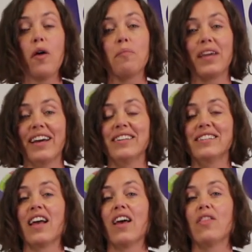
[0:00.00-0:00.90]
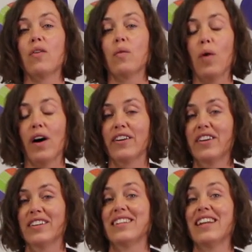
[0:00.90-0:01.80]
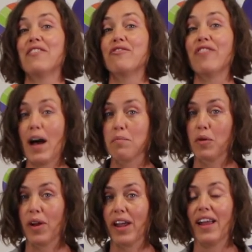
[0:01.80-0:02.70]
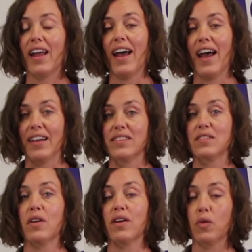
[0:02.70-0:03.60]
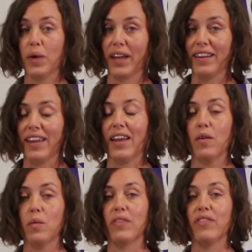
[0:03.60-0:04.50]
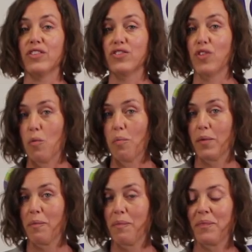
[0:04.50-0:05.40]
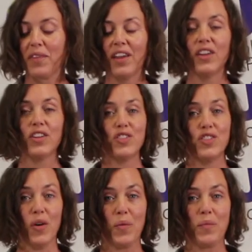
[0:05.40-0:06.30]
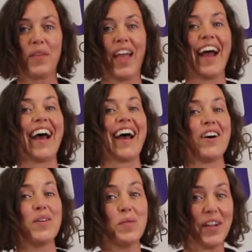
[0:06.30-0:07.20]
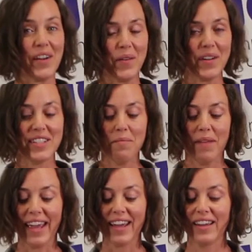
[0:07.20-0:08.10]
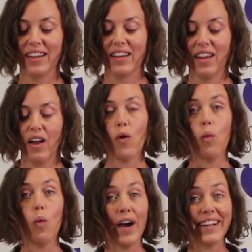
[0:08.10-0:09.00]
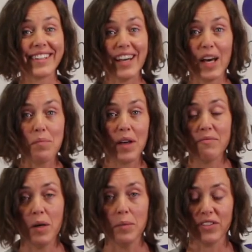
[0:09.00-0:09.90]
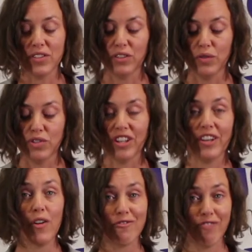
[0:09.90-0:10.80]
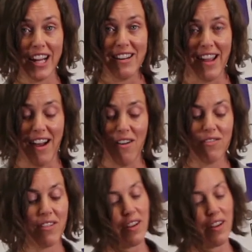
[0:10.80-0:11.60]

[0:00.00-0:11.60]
because the water doesn't evaporate as quickly with the soap. So we're going to make 1 cup of bubble solution right now,